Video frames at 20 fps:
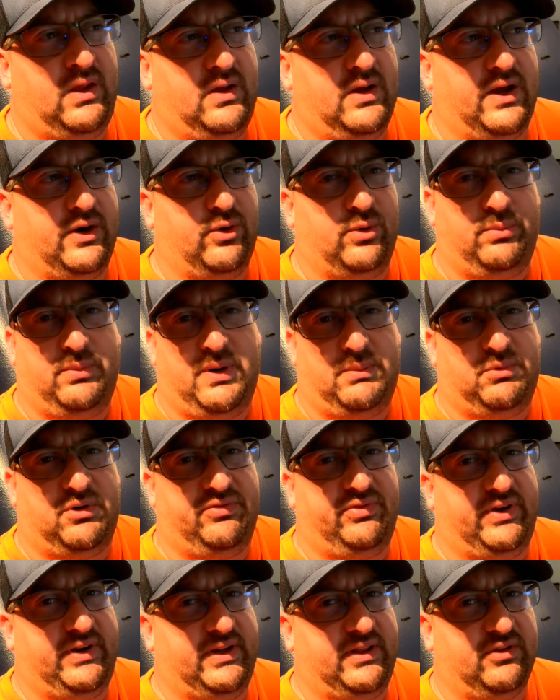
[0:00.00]
I don't remember
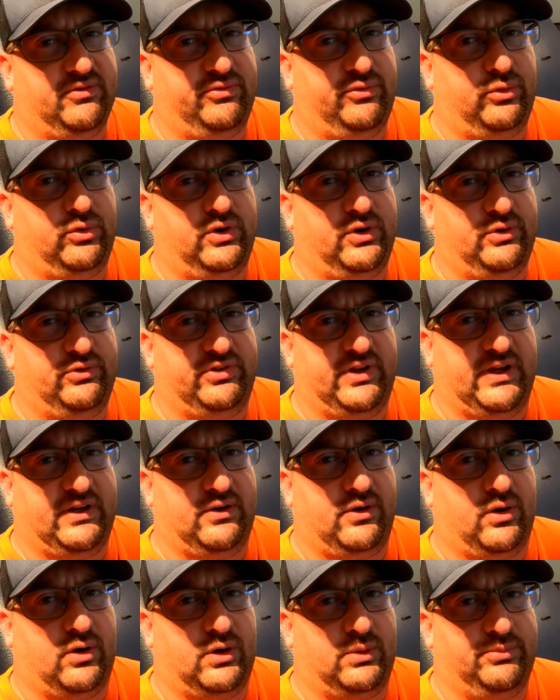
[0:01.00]
if any of the 4.0s
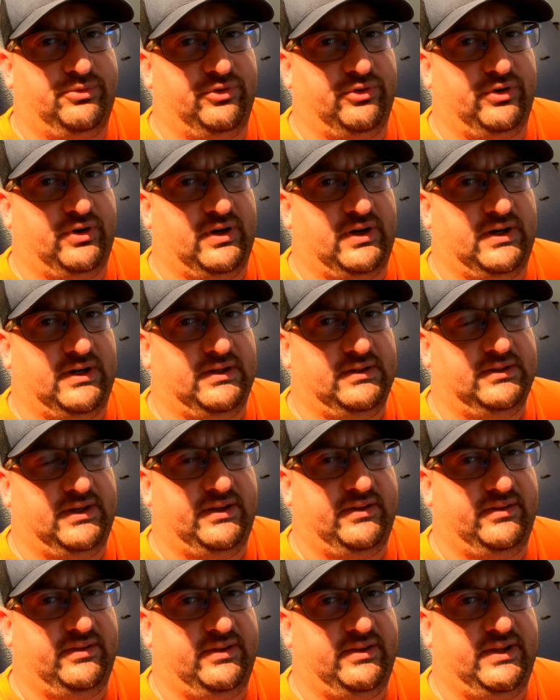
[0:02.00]
had carbs or not.
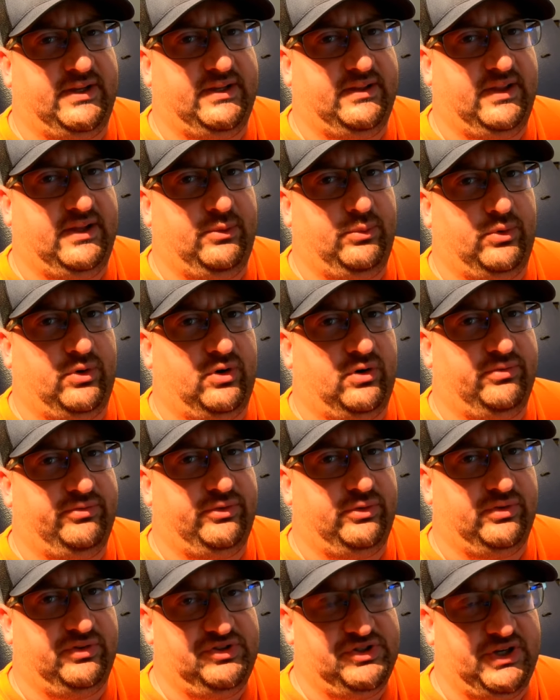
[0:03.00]
I think they were all
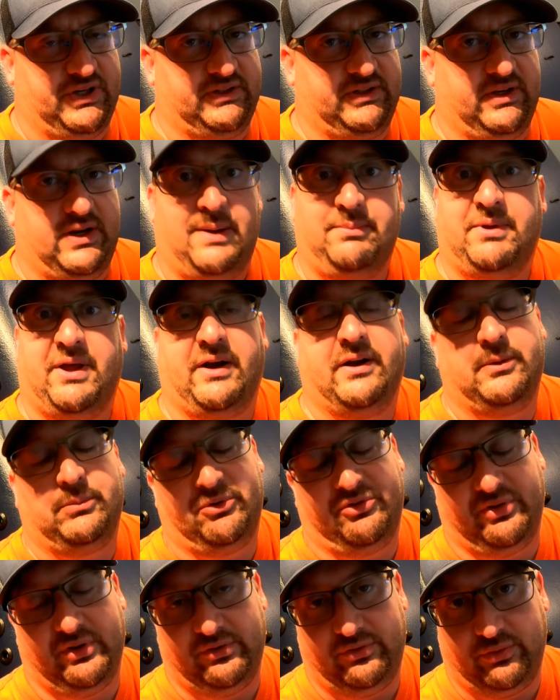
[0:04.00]
fuel injected. I'm not
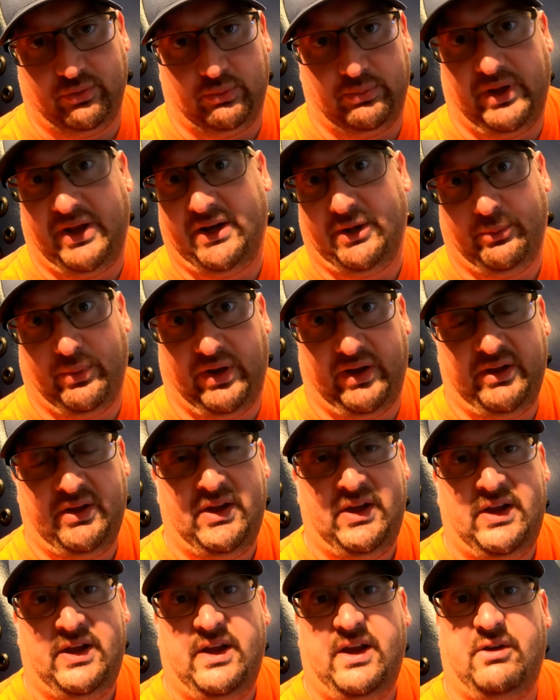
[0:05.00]
100% sure, but anyway.
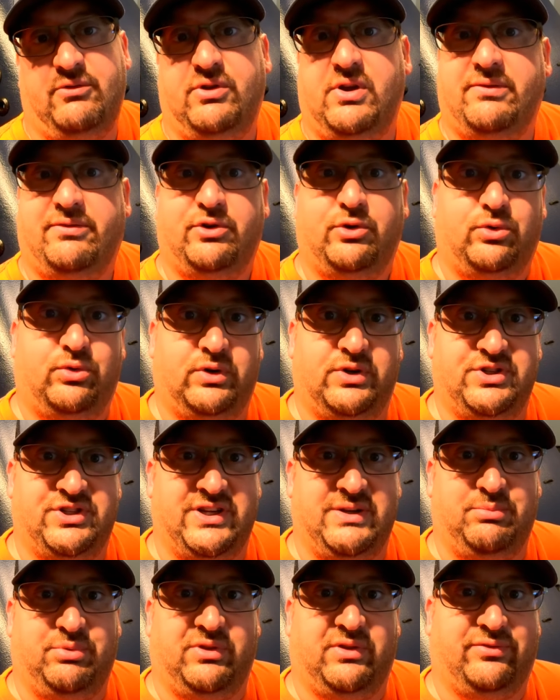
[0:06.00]
If you have an older
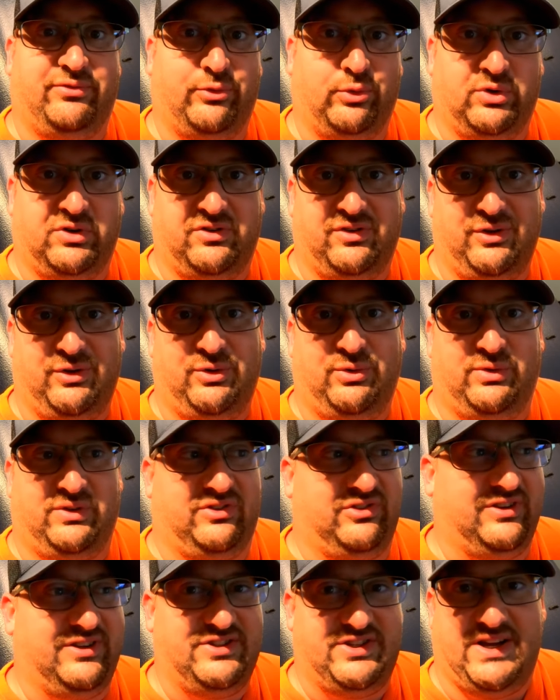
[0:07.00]
Jeep with a 4.2, a
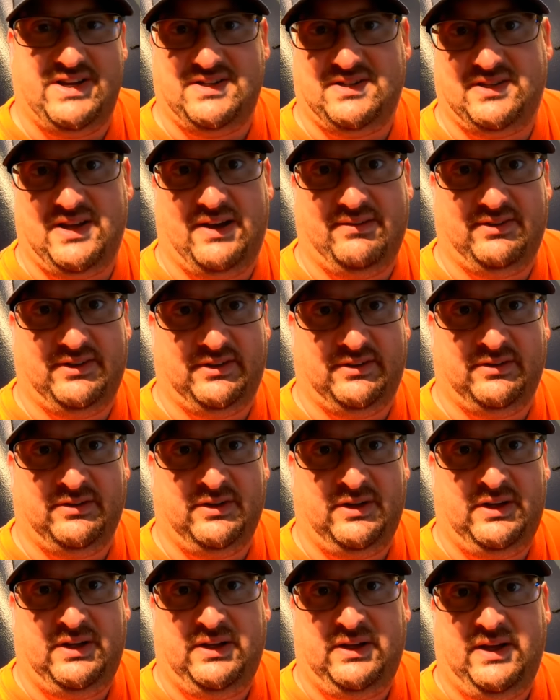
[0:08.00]
CJ7,
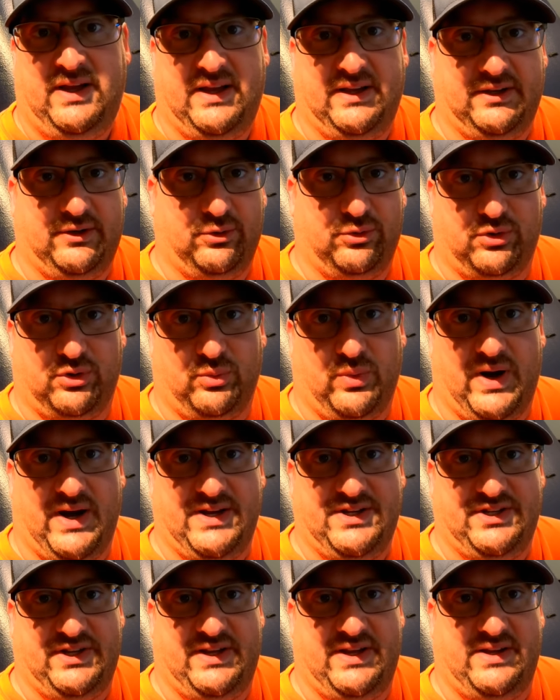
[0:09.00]
and the older
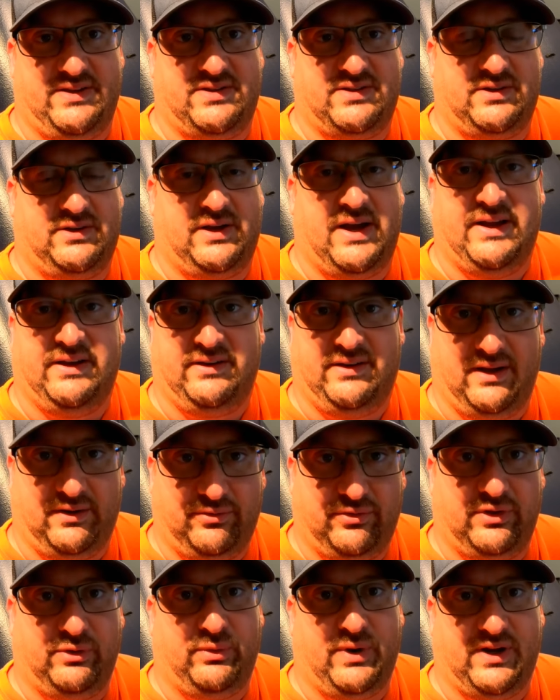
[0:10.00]
YJs, I
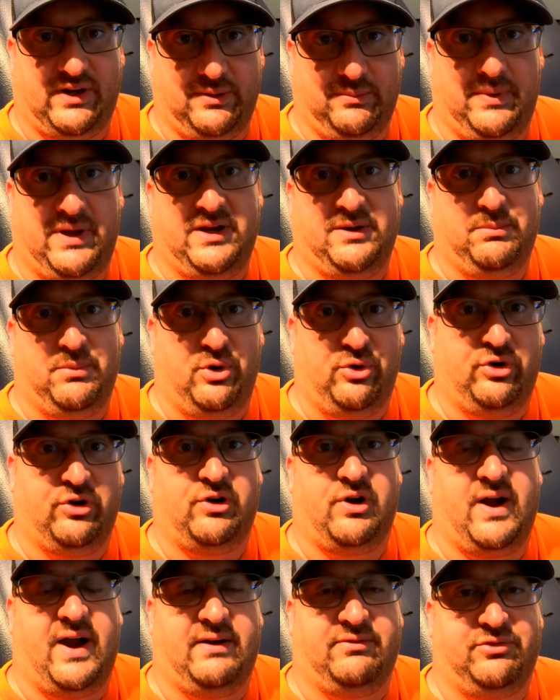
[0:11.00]
definitely recommend a
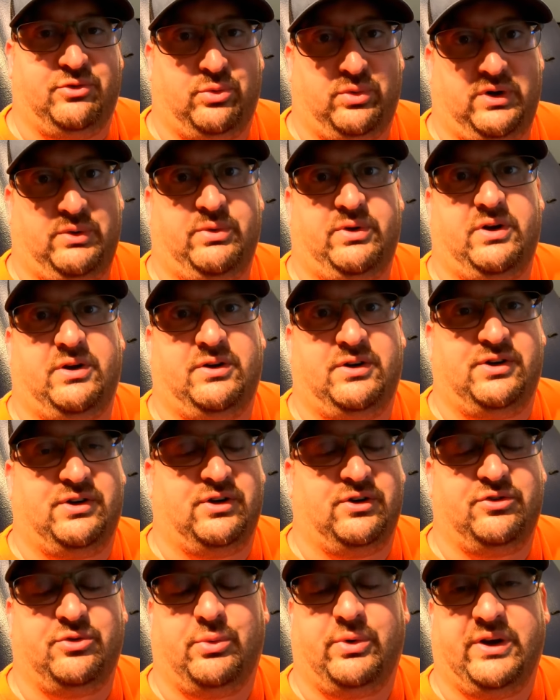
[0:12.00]
Motorcraft 2100
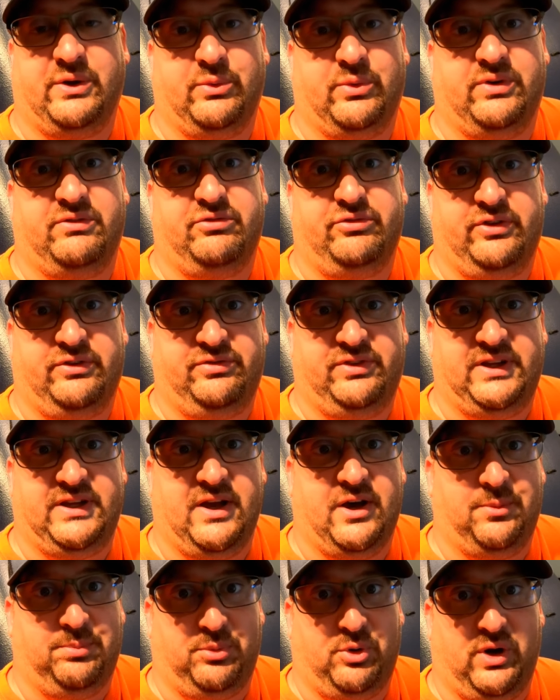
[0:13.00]
or
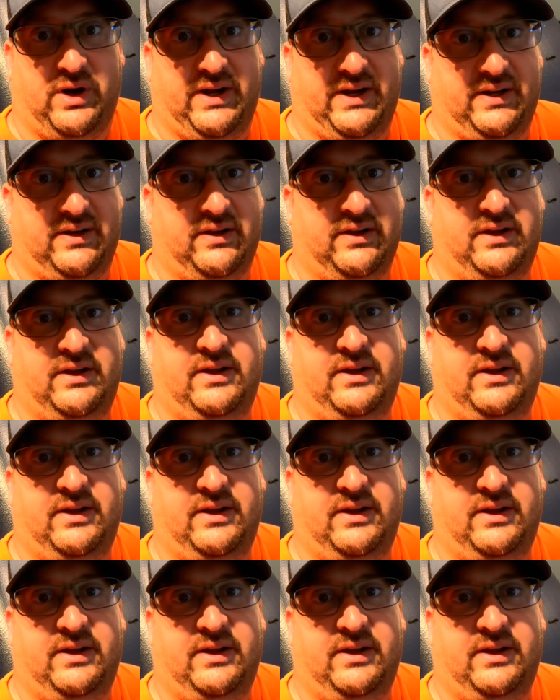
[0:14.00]
2150 upgrade.